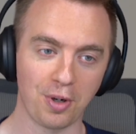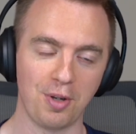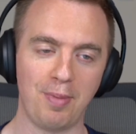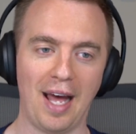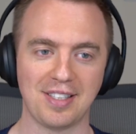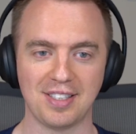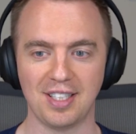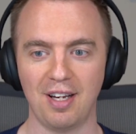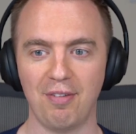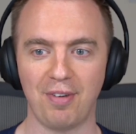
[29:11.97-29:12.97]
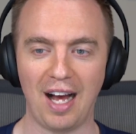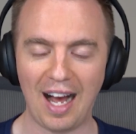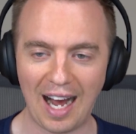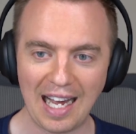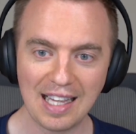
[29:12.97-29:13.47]
competitive,
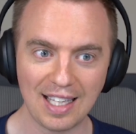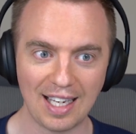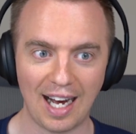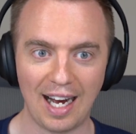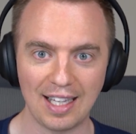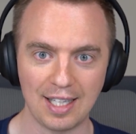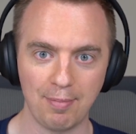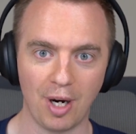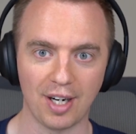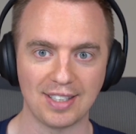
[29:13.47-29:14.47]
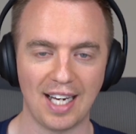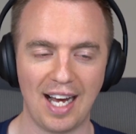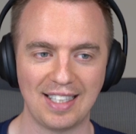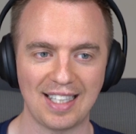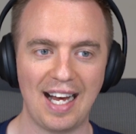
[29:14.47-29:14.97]
highly
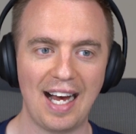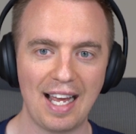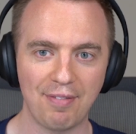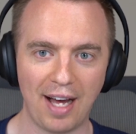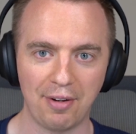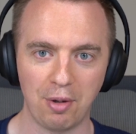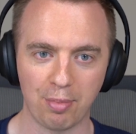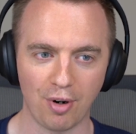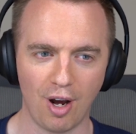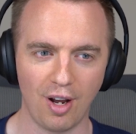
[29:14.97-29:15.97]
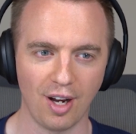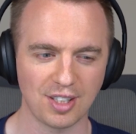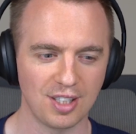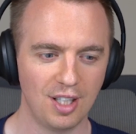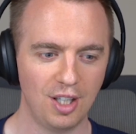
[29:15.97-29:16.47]
monetized, high value
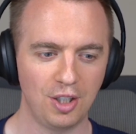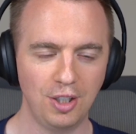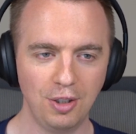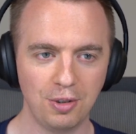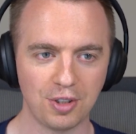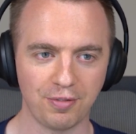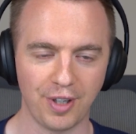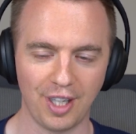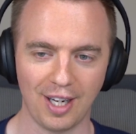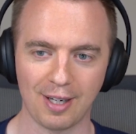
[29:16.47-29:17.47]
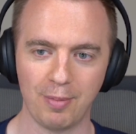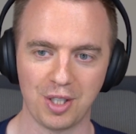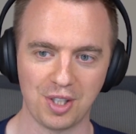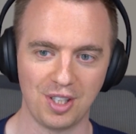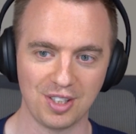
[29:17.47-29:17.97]
products, huge affiliate
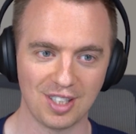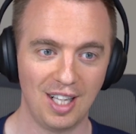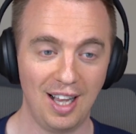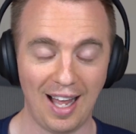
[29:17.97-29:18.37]
commissions,